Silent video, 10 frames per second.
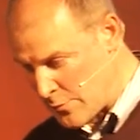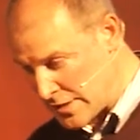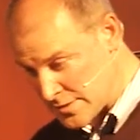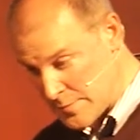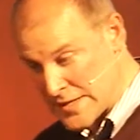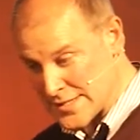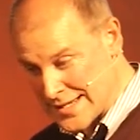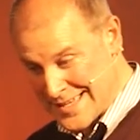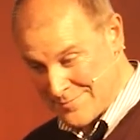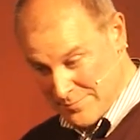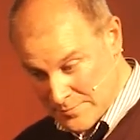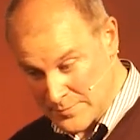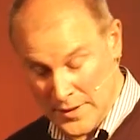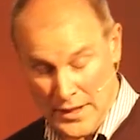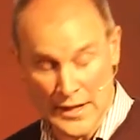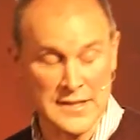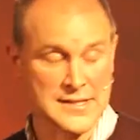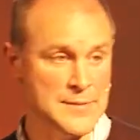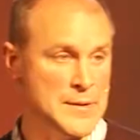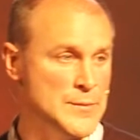went basically
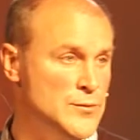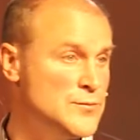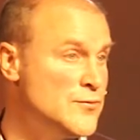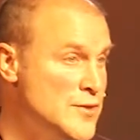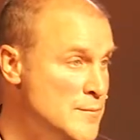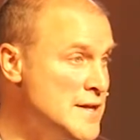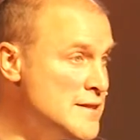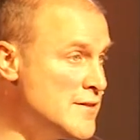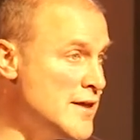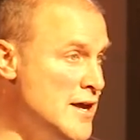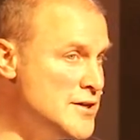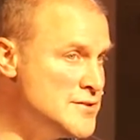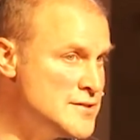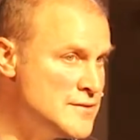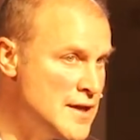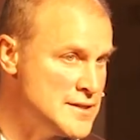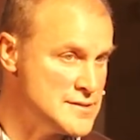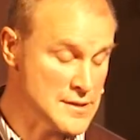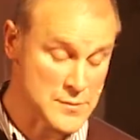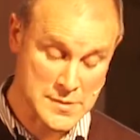asking people for the money that they owed,
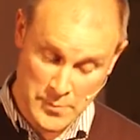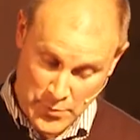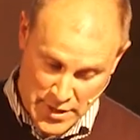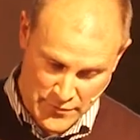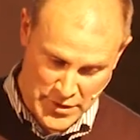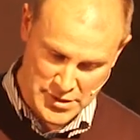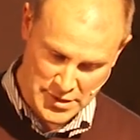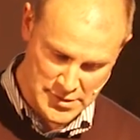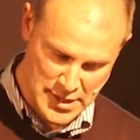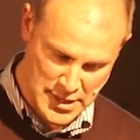and it was pretty vicious.